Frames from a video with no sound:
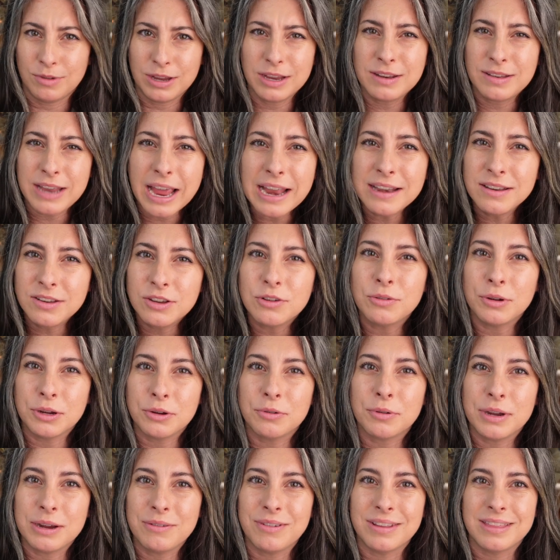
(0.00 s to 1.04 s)
tend to
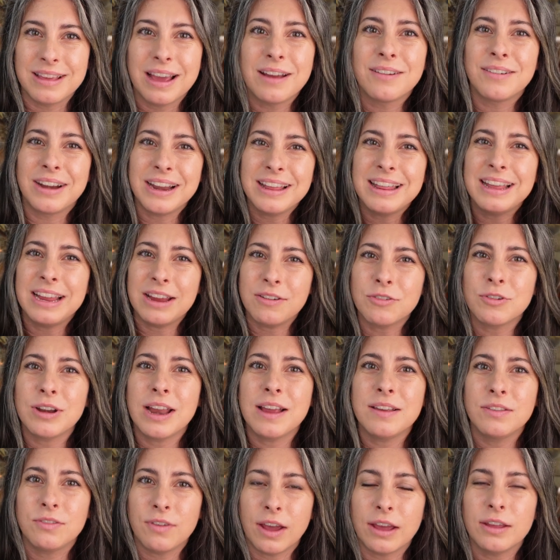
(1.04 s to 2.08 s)
agree with that, right? Everyone
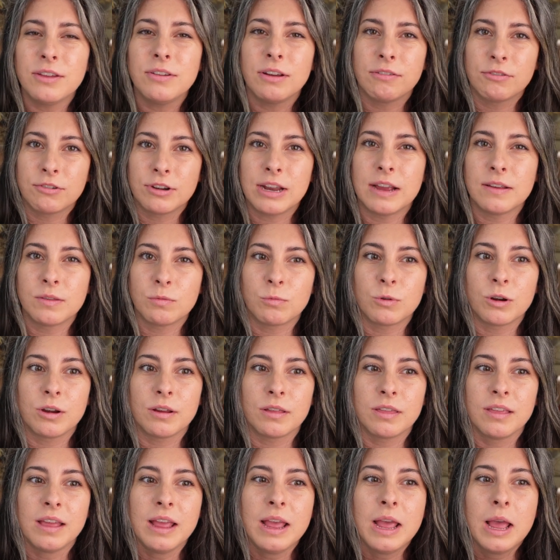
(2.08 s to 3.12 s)
has value, everyone has
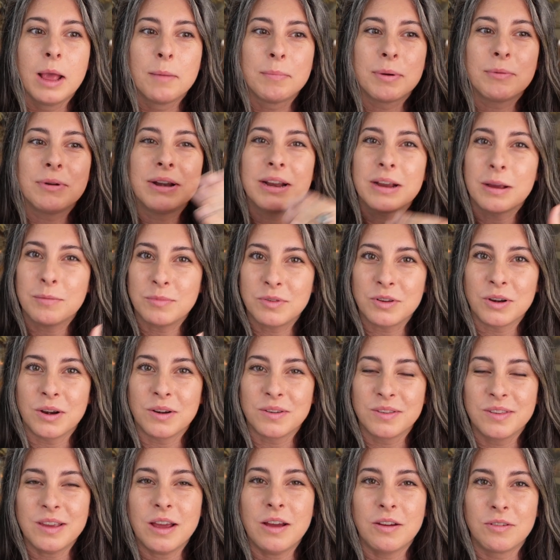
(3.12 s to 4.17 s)
worth. But when it comes to
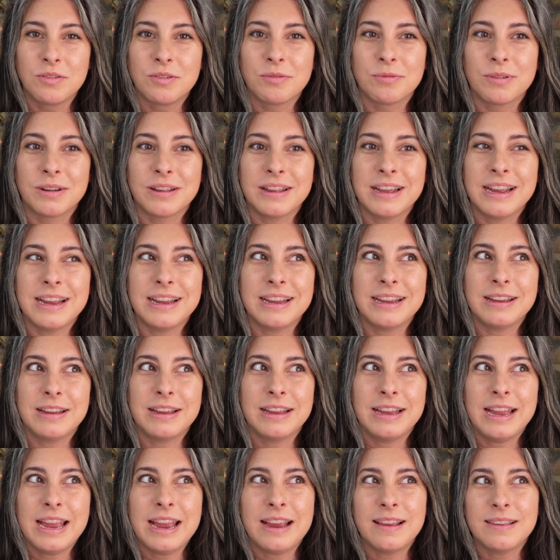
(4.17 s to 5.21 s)
ourselves, we're
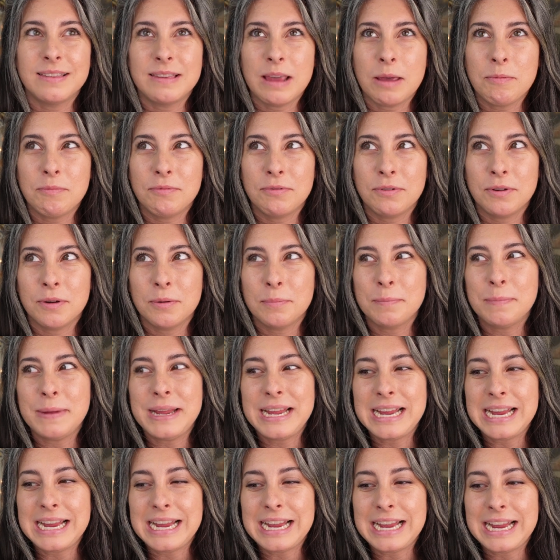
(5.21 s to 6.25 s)
except for
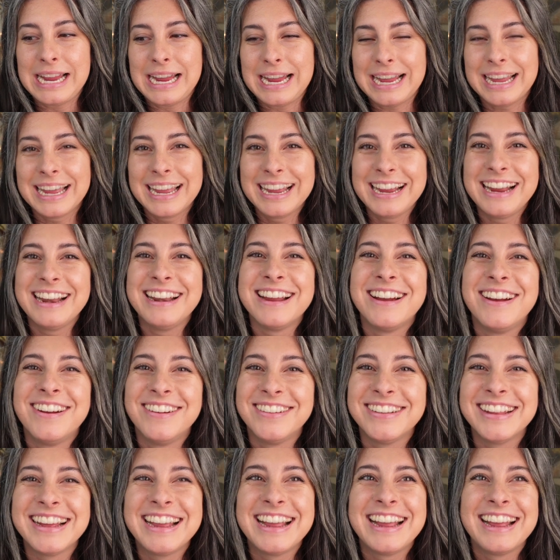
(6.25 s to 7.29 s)
me,
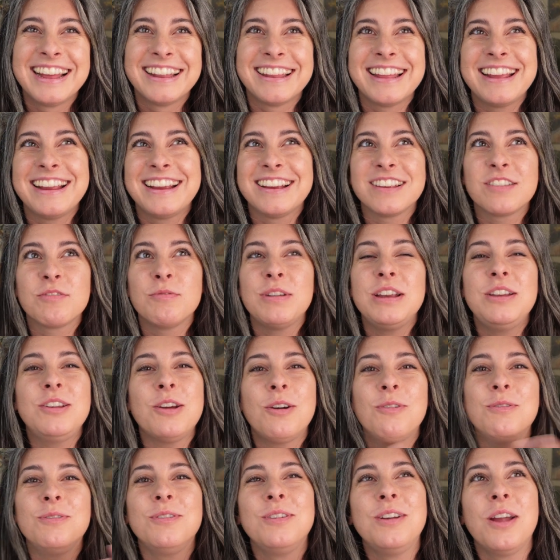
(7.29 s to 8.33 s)
because we
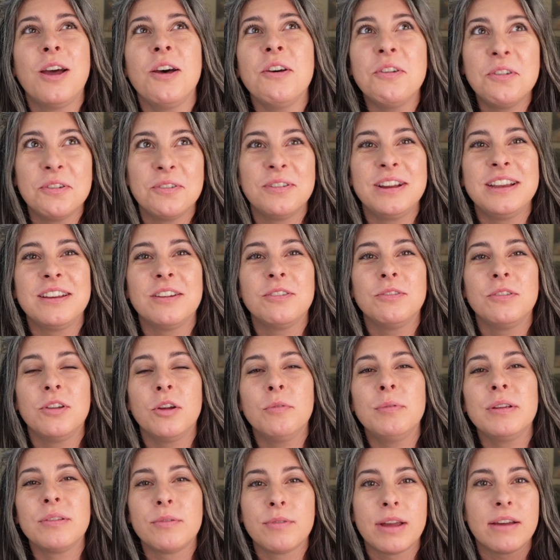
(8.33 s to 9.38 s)
don't know
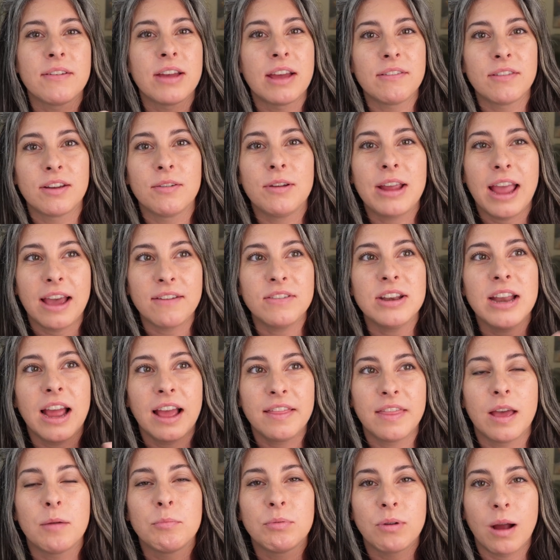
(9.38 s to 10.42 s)
because we haven't
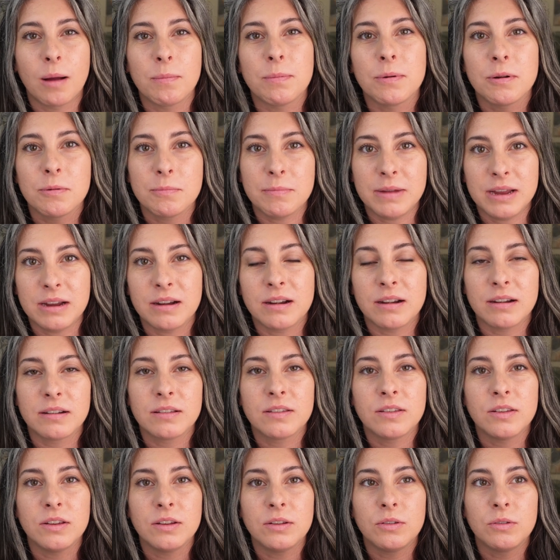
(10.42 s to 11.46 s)
had that proper mirror
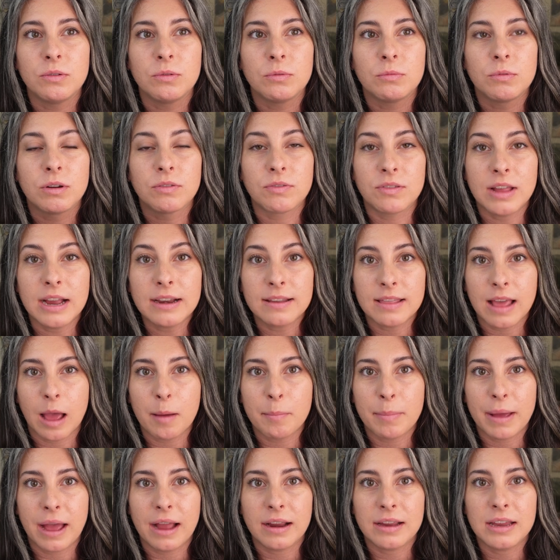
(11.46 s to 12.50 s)
to reflect
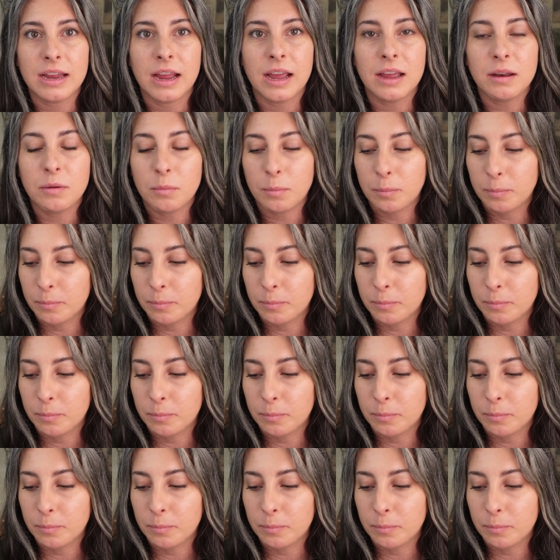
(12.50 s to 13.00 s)
that back yet.